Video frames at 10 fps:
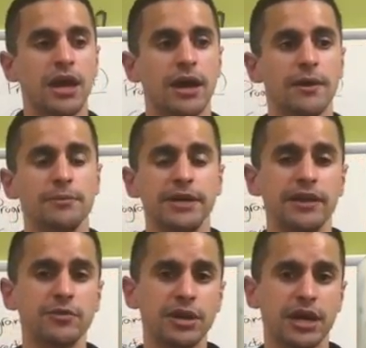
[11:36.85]
But
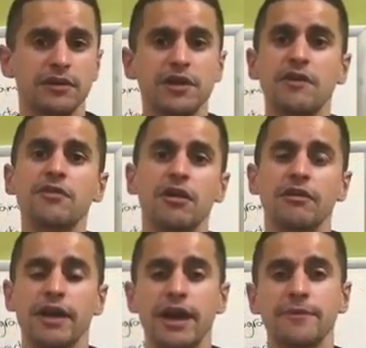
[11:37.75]
now that we kind of covered
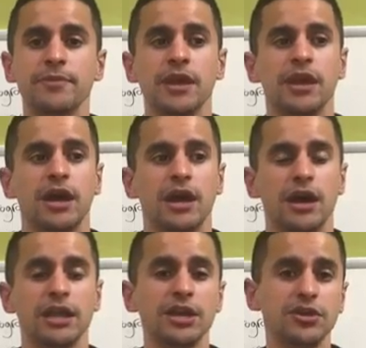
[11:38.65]
all that,
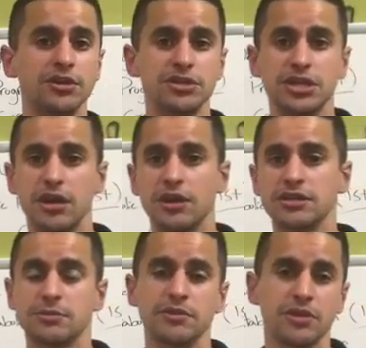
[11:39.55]
I'd like you to
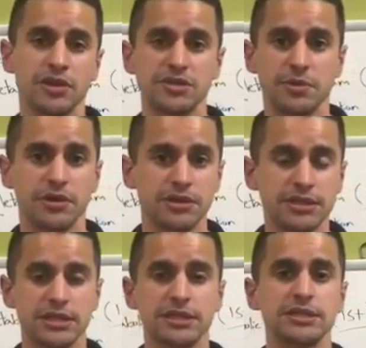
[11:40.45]
share some of your
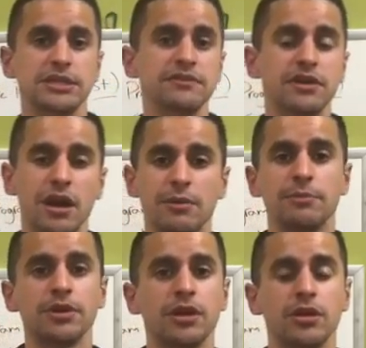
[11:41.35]
experiences. Leave a
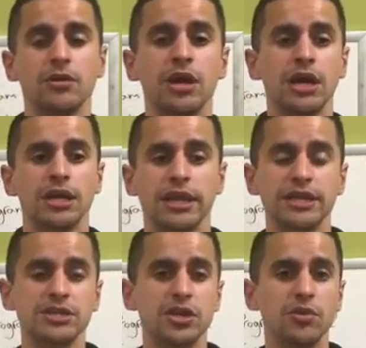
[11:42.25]
comment below.
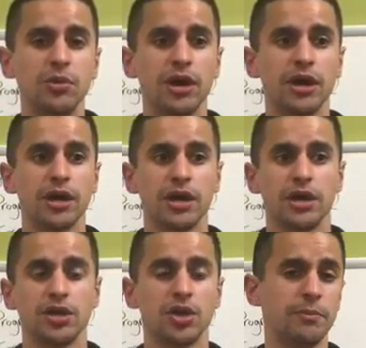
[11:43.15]
Let us know
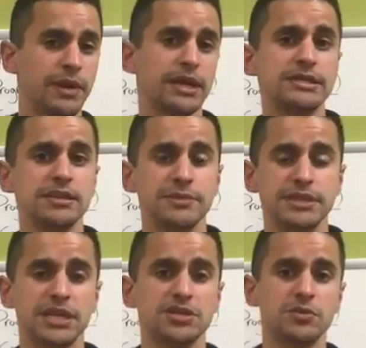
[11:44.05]
what your biggest
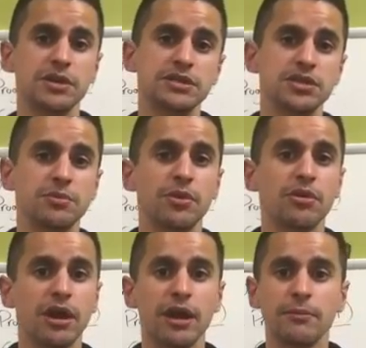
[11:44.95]
limitation was in your
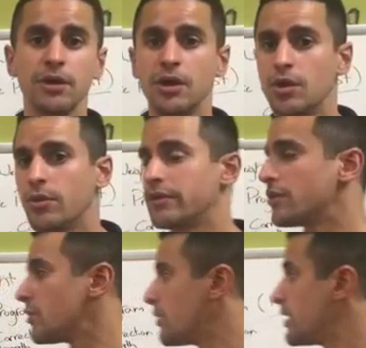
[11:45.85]
program,
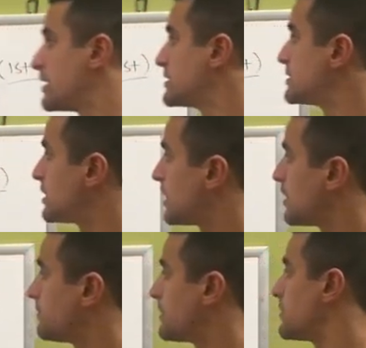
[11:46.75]
whether it was,
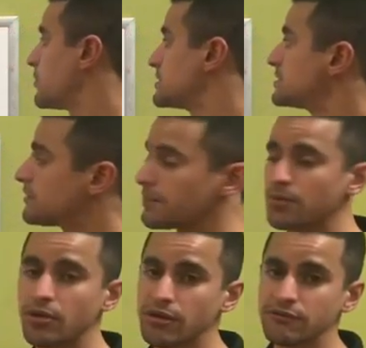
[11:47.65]
maybe it wasn't the right
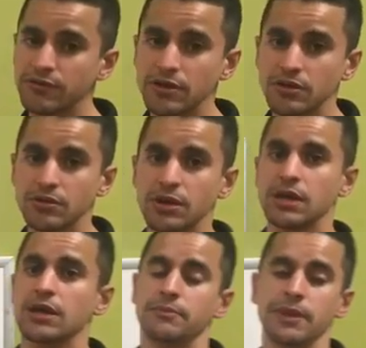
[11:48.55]
program for you.
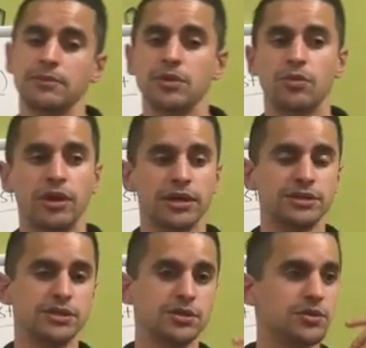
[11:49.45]
Maybe you
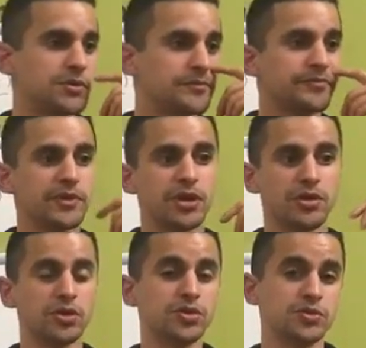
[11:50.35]
wanted to,
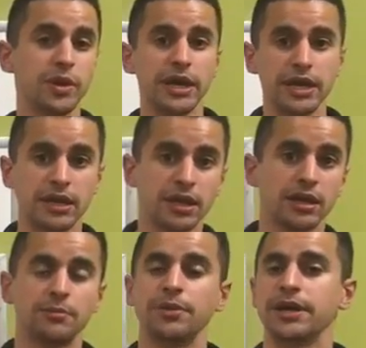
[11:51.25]
lose
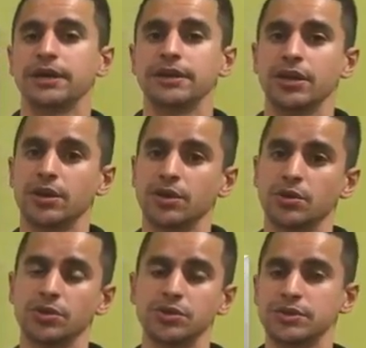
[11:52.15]
weight, but,
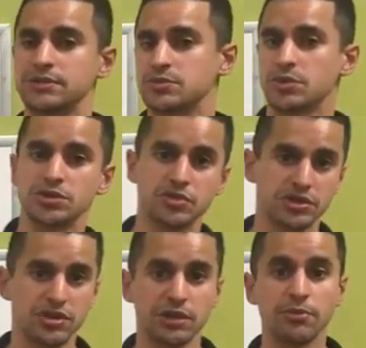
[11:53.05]
you were doing some sort of
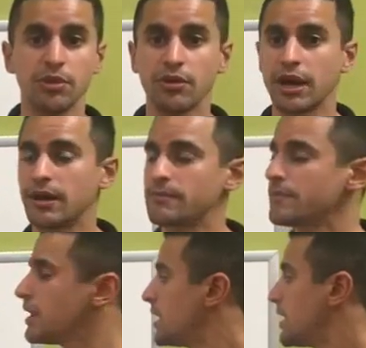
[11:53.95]
strength training
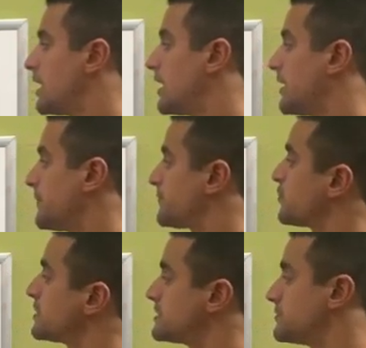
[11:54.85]
program.
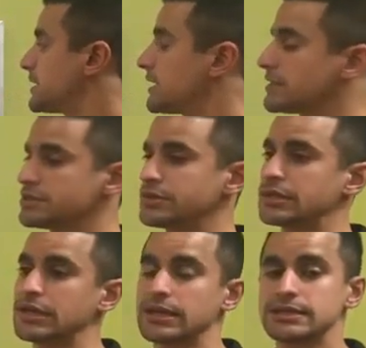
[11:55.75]
Was it because you
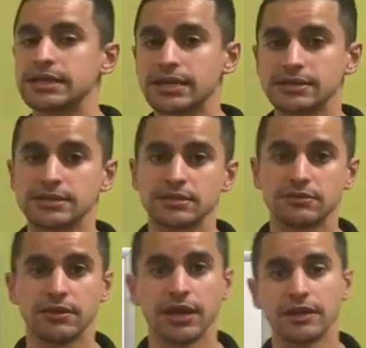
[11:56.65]
didn't get assessed,
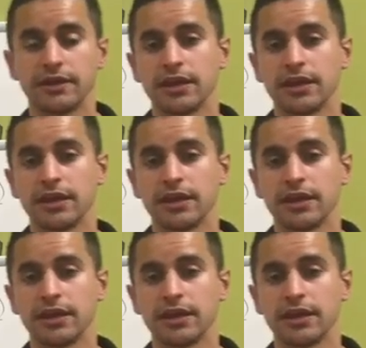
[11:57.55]
right?